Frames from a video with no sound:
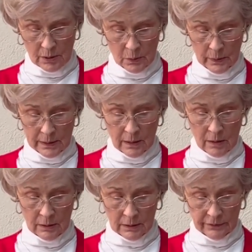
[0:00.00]
we
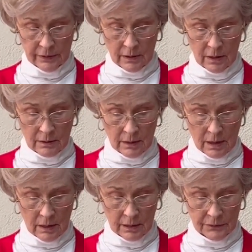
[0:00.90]
are living our
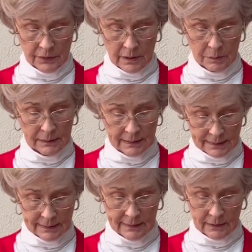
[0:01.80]
lives
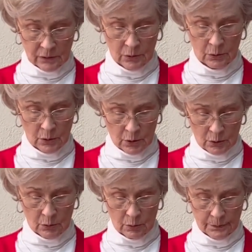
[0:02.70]
pleasing to
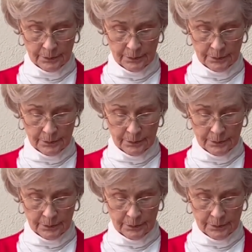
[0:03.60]
you.